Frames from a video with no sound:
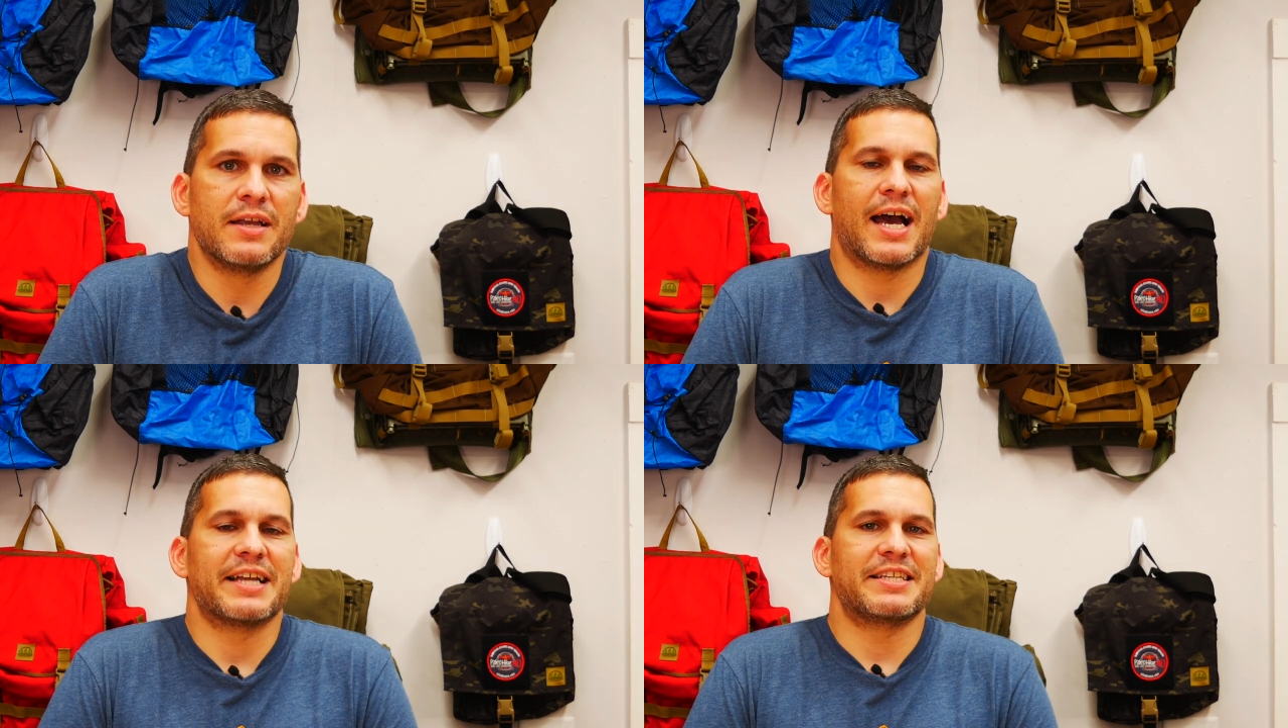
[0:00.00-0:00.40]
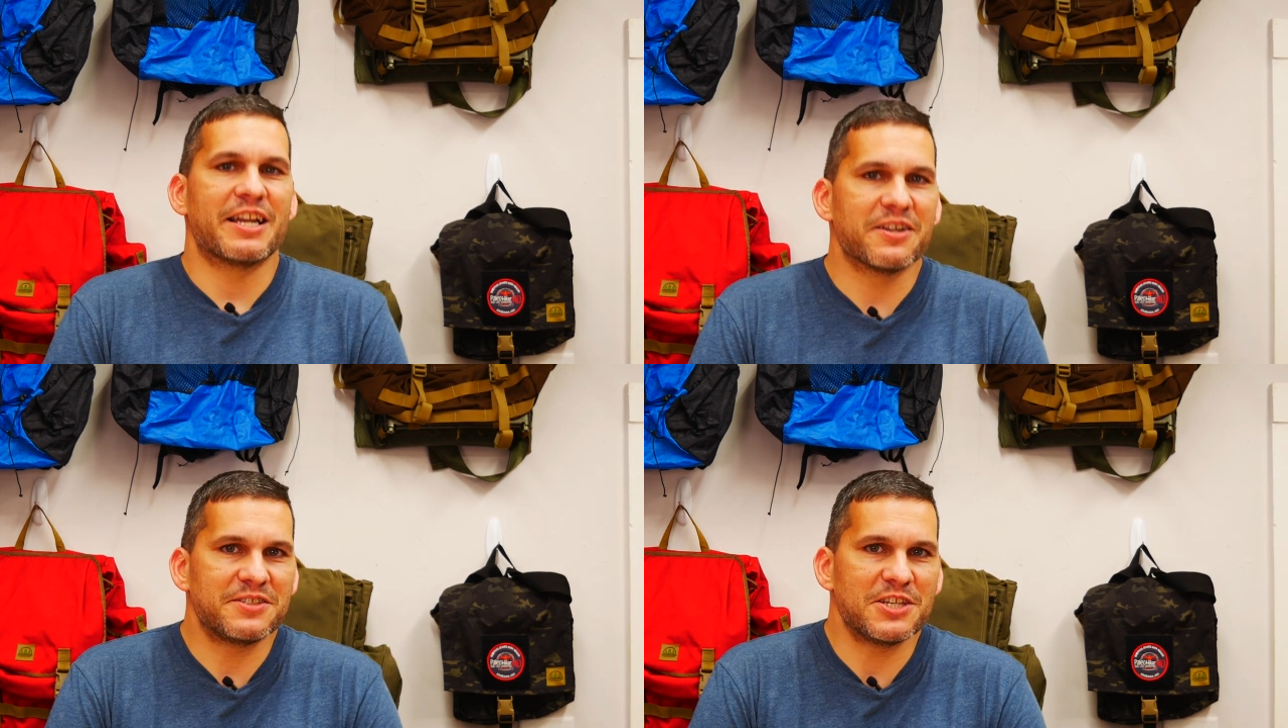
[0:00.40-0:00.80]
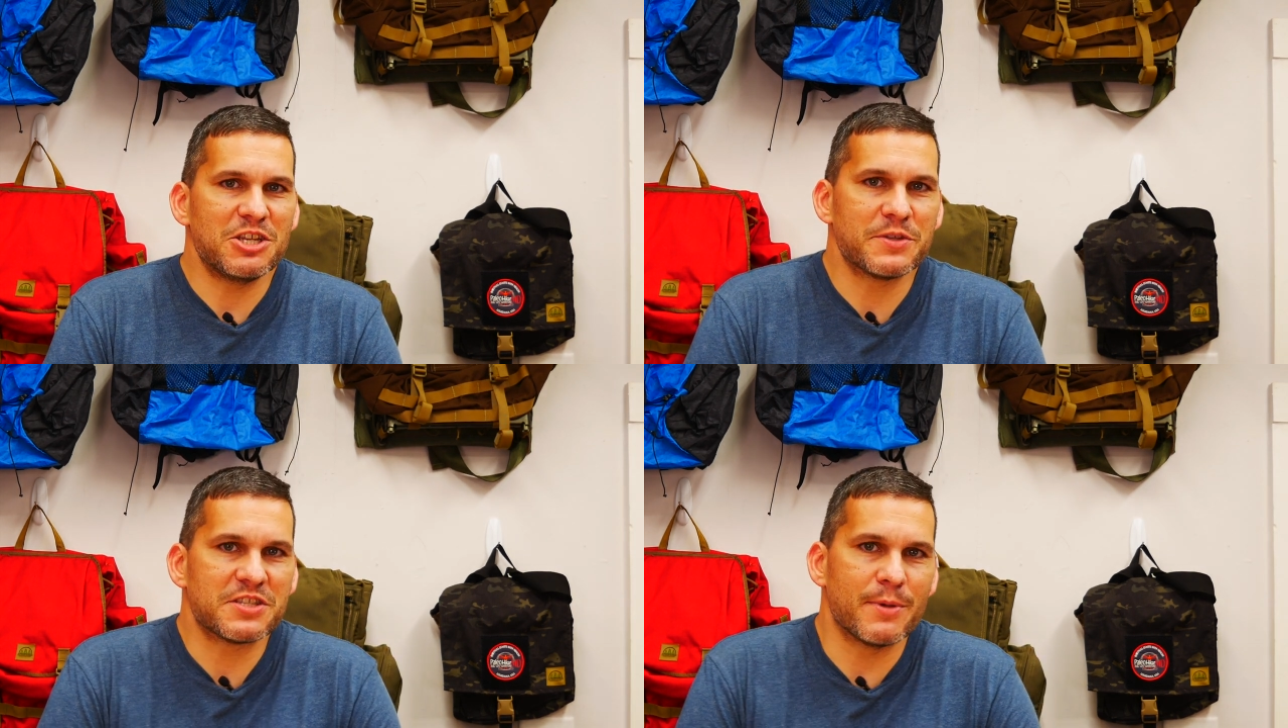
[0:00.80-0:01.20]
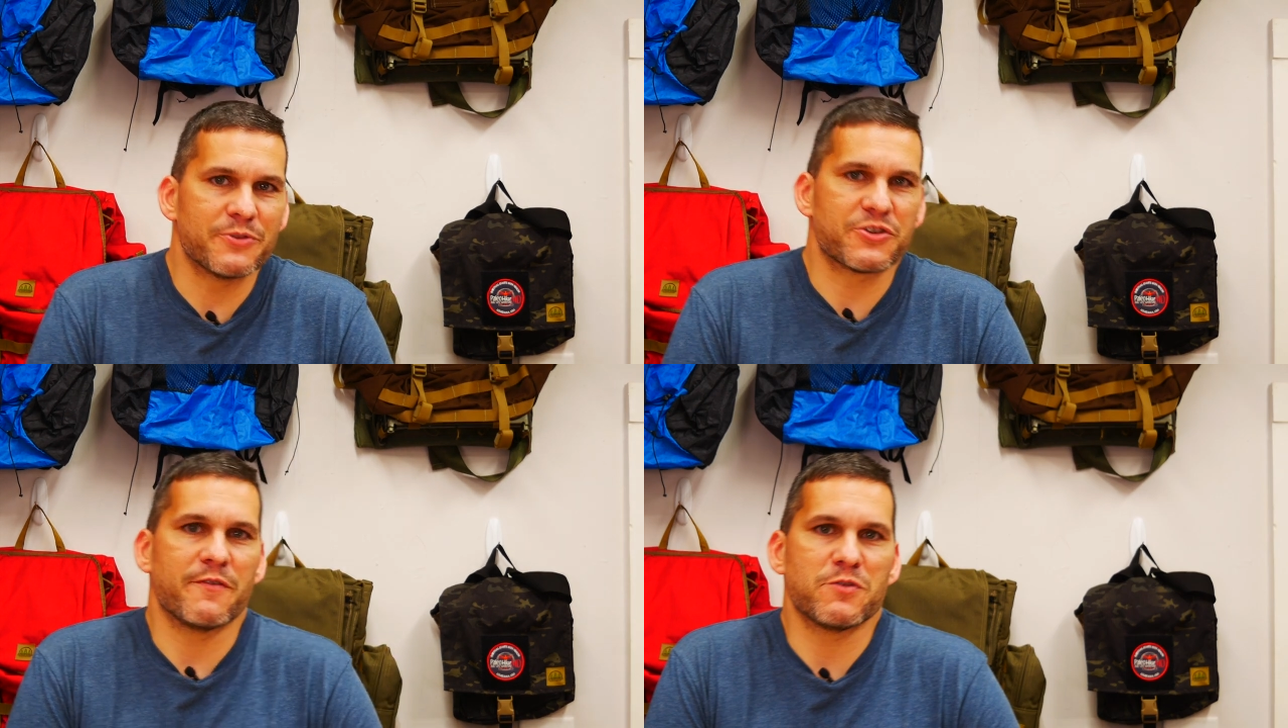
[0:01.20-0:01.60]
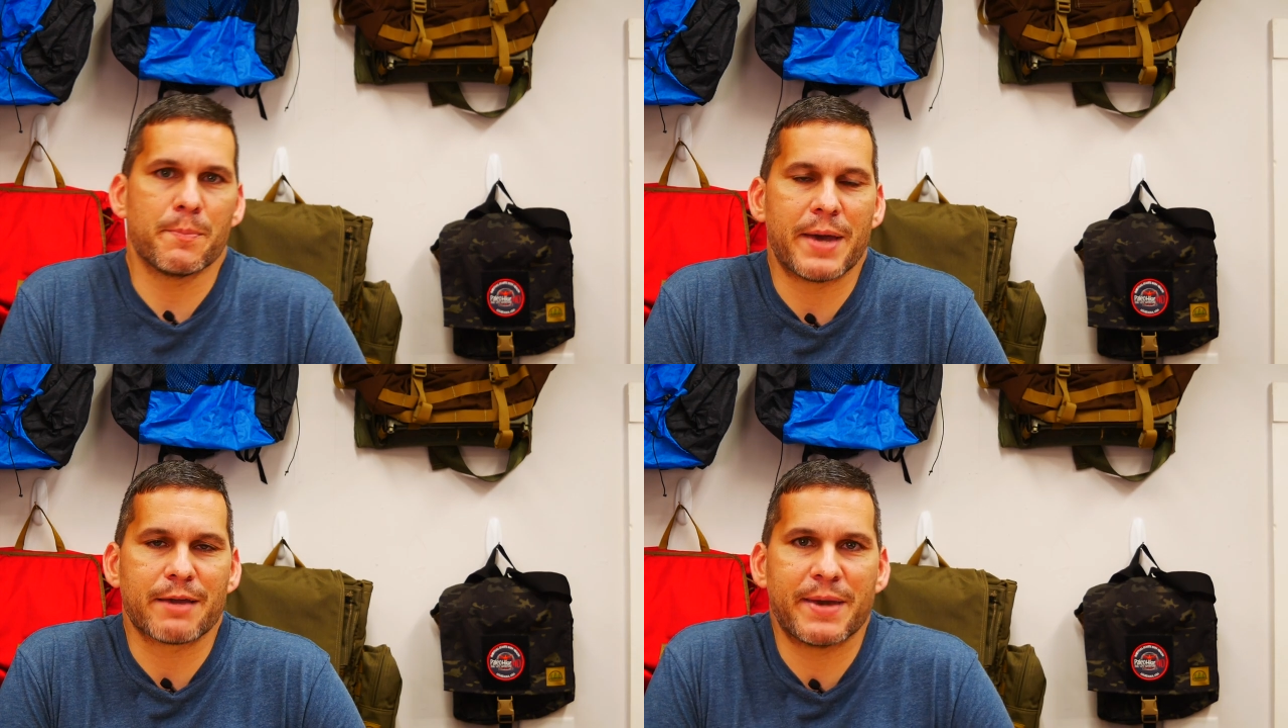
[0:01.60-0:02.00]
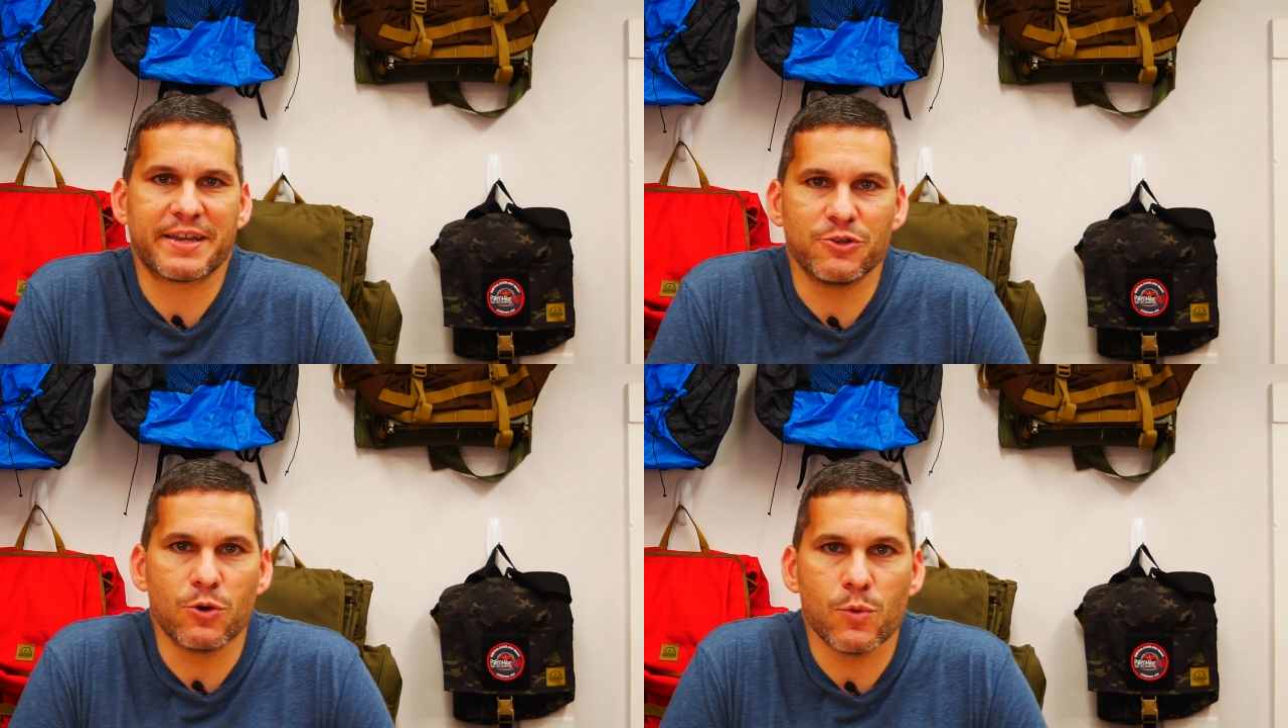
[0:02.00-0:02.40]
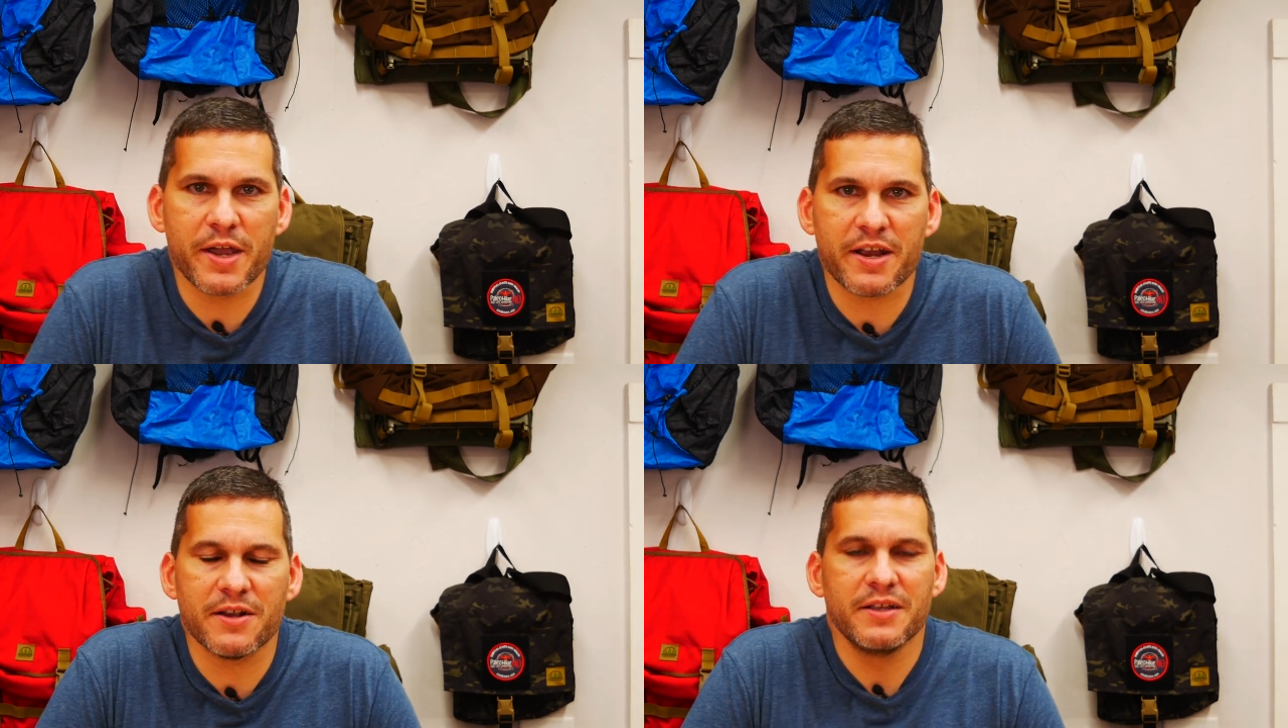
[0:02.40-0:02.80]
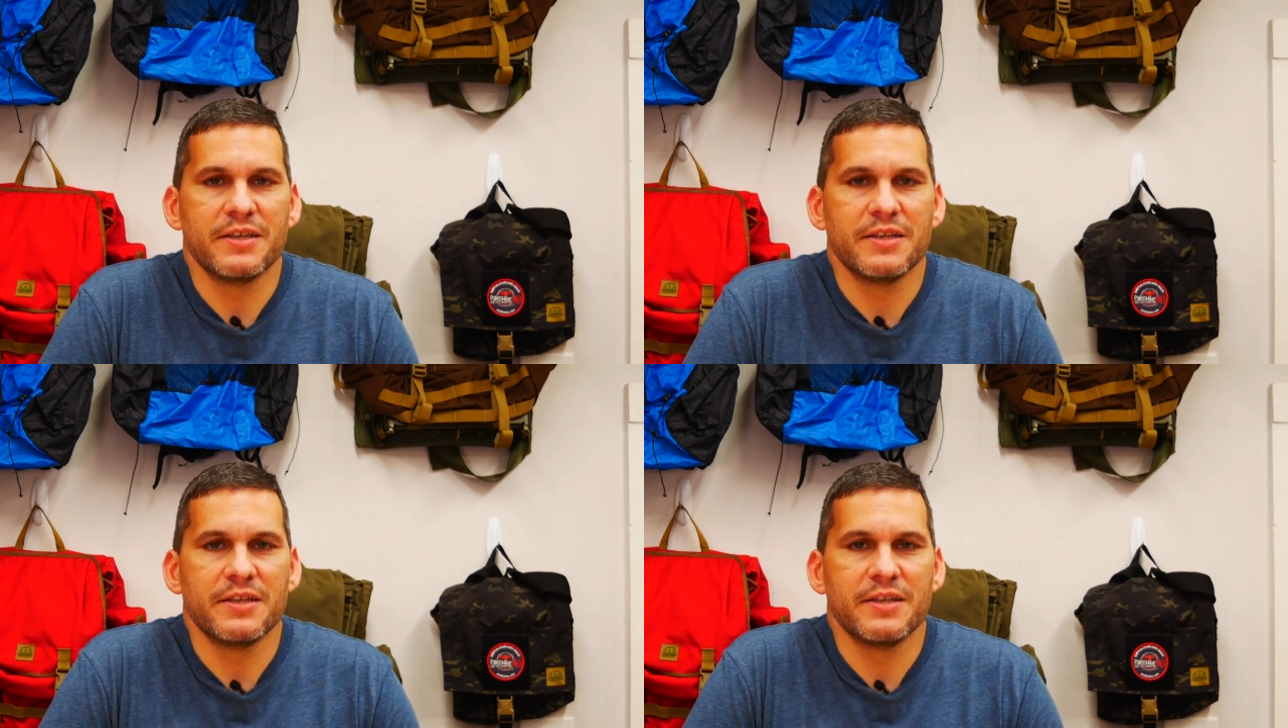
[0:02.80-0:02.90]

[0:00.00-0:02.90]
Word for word: I guarantee you it's the most comfortable backpack you'll wear.